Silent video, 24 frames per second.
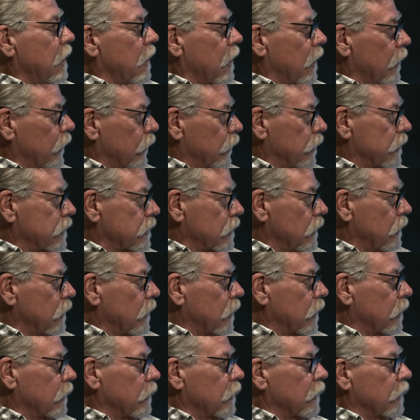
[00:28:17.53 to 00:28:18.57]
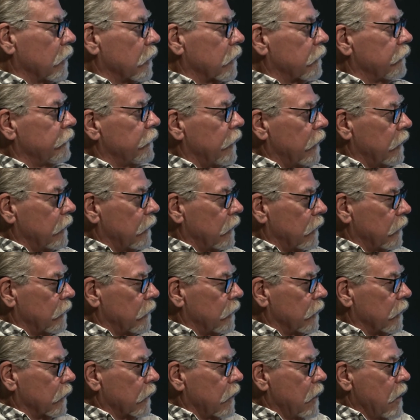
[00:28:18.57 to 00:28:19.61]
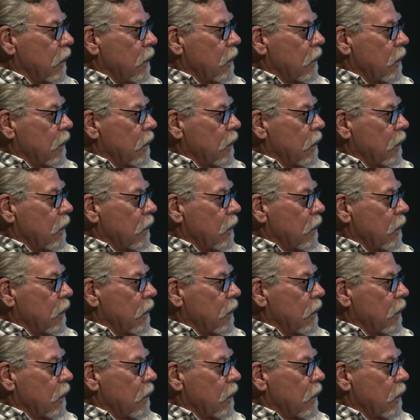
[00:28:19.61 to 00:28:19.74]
original artwork, fine artwork,